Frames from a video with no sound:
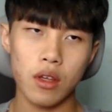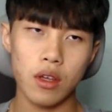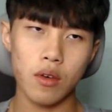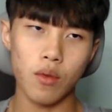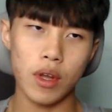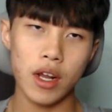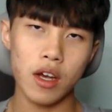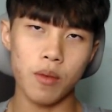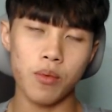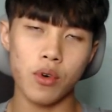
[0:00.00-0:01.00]
when I
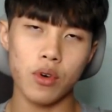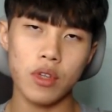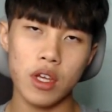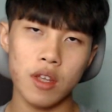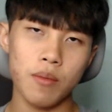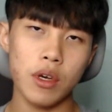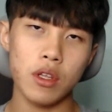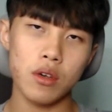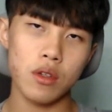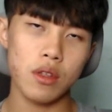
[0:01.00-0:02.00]
upload any
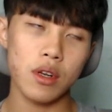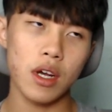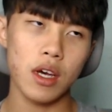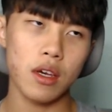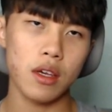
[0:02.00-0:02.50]
videos, like